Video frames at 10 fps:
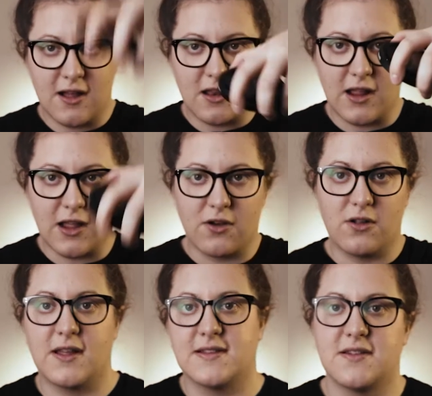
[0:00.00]
I'll link all
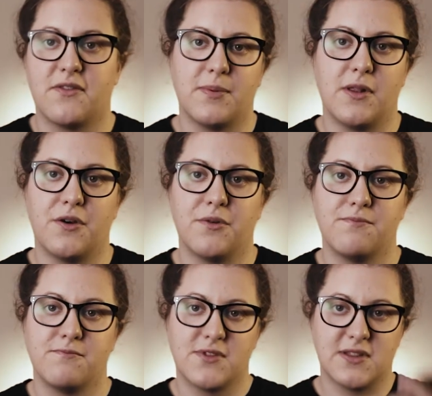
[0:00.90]
that stuff below.
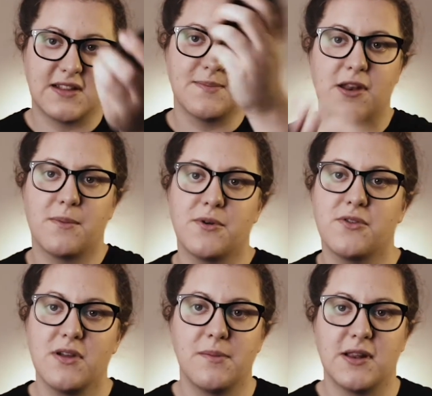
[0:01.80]
So that's my number
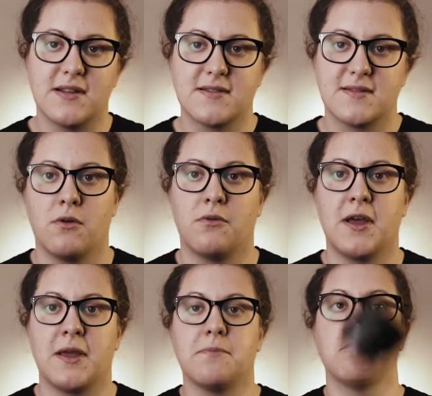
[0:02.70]
3 on my list.
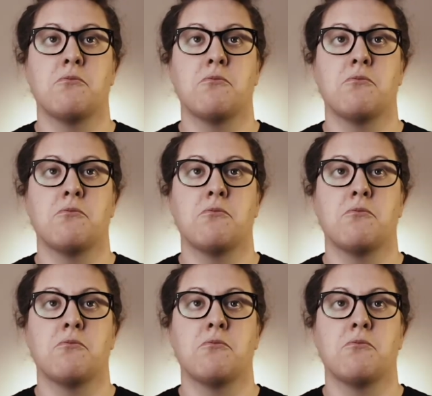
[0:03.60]
Right,